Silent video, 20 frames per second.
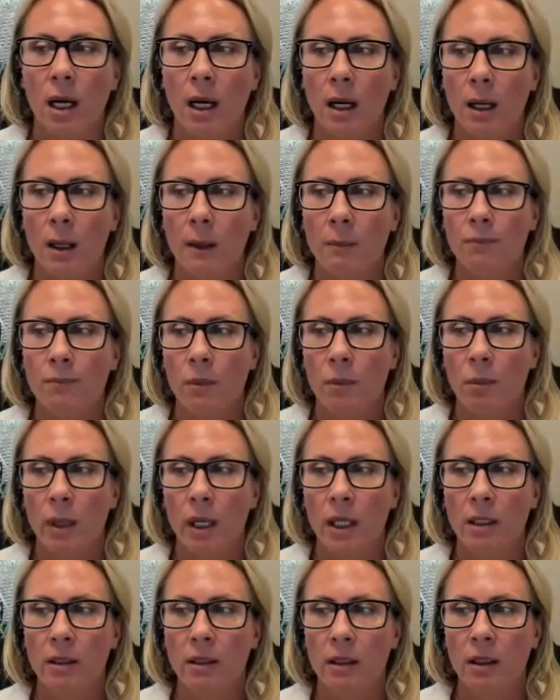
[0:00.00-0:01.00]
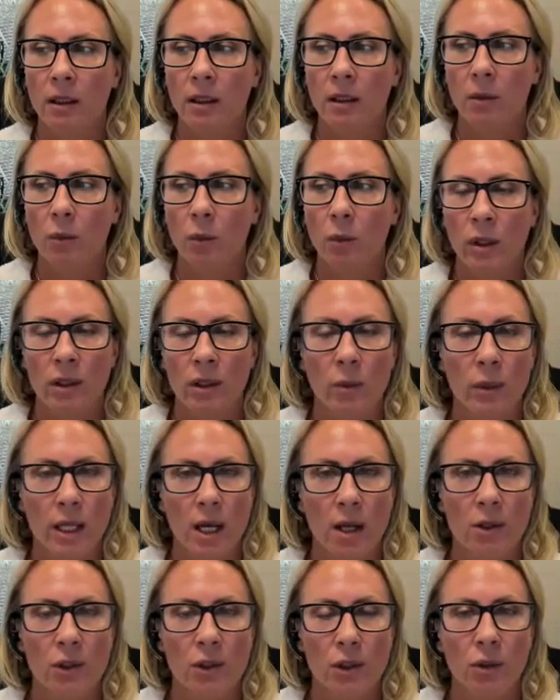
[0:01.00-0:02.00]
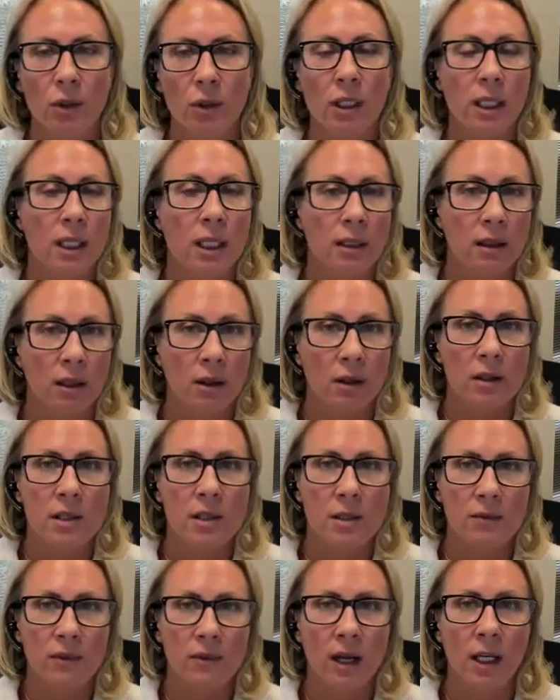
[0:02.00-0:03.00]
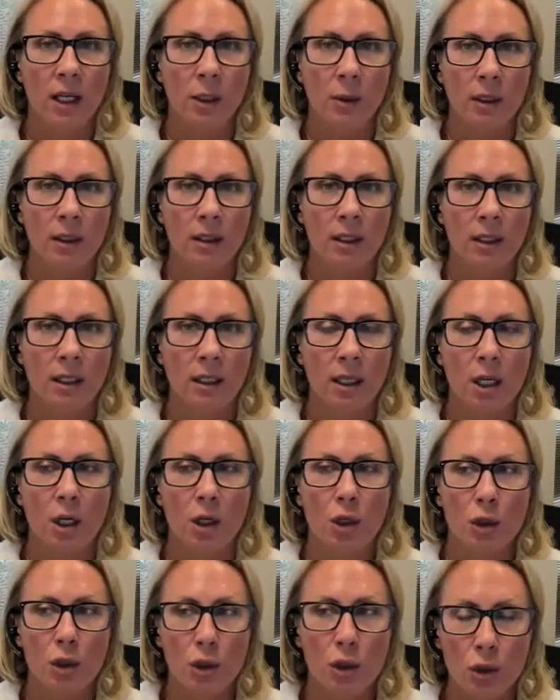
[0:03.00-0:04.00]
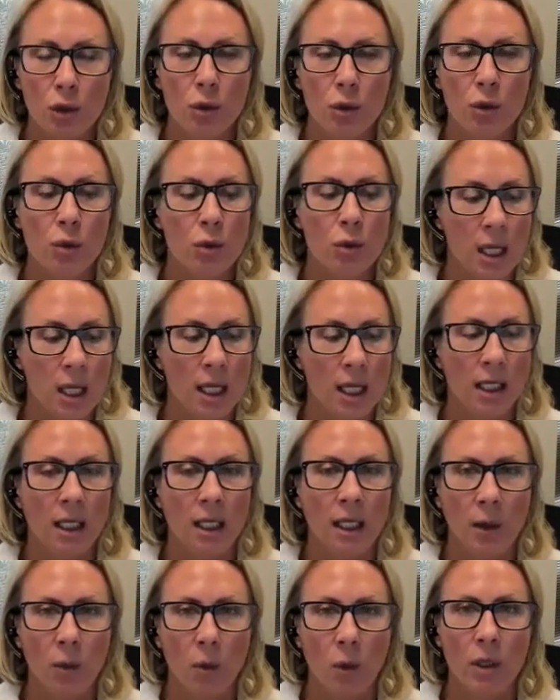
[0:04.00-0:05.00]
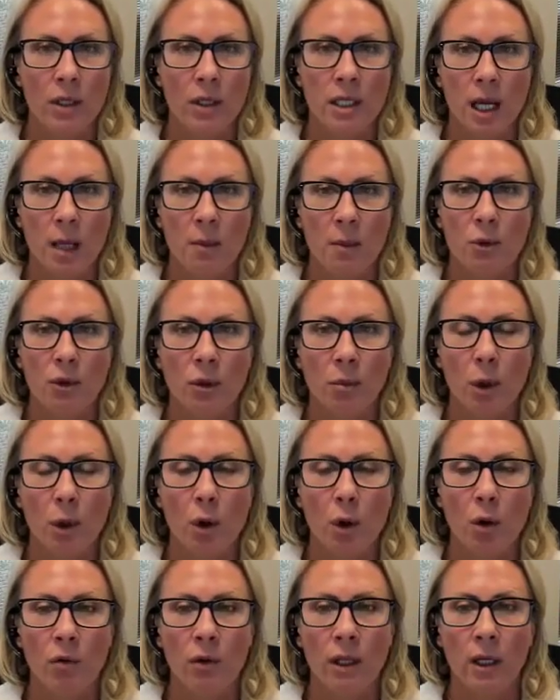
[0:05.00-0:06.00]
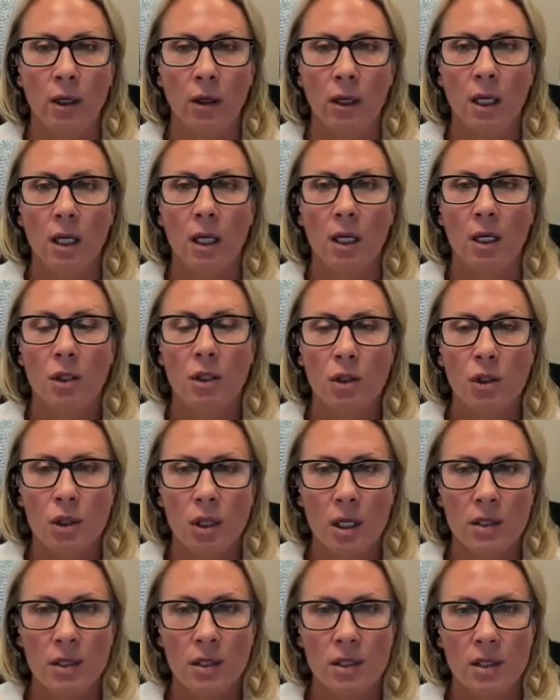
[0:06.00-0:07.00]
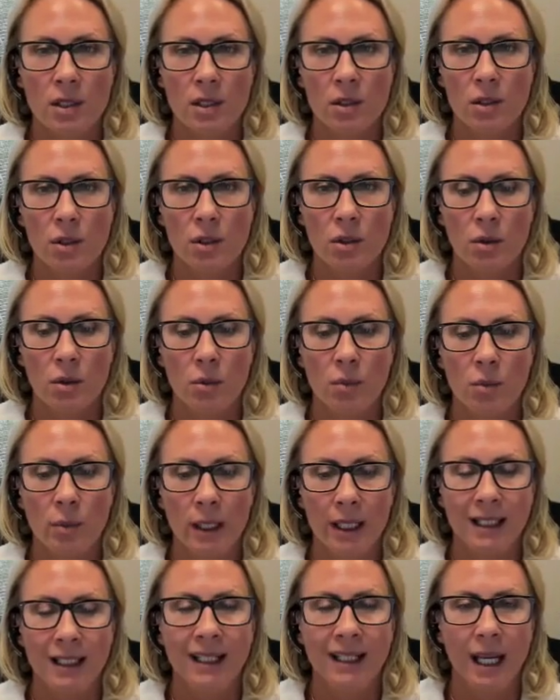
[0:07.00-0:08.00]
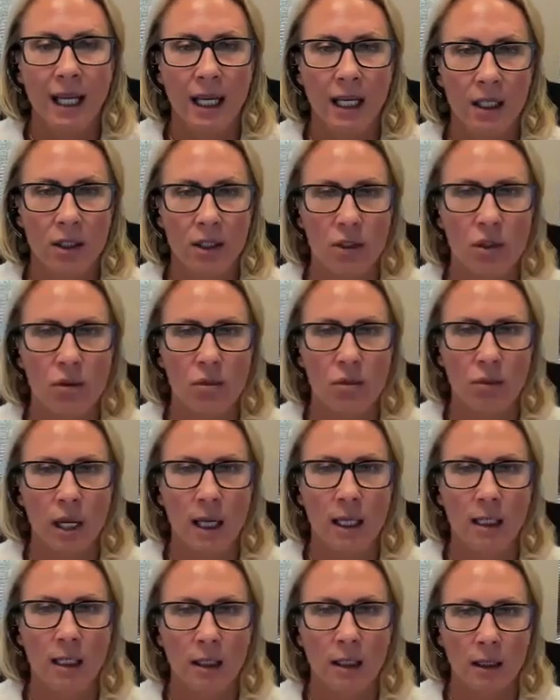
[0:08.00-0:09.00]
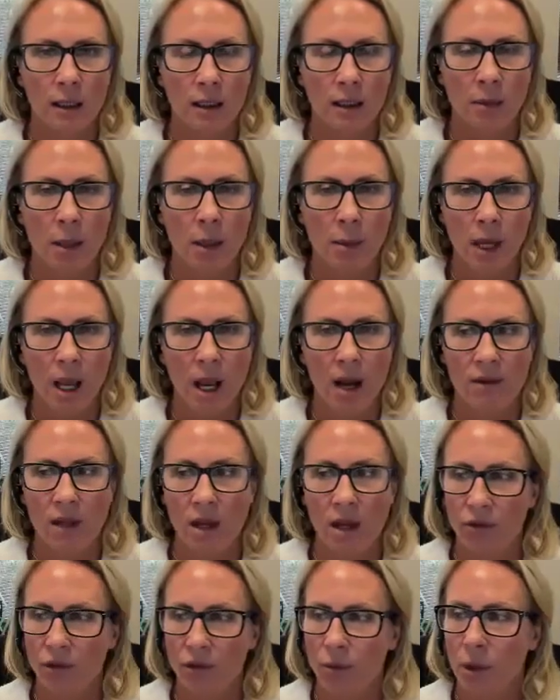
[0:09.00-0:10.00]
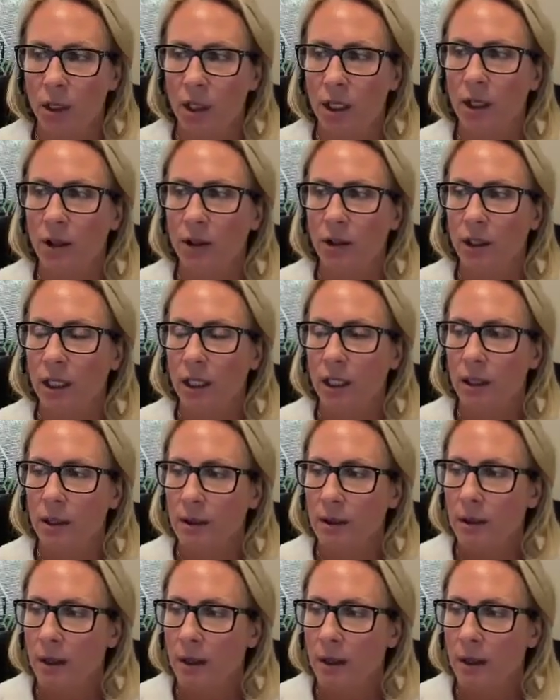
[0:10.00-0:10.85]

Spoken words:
But with and without a turnkey, there is some value, I think, to taking a one-time trip over there just to be engaged, right? And maybe have that familiarity.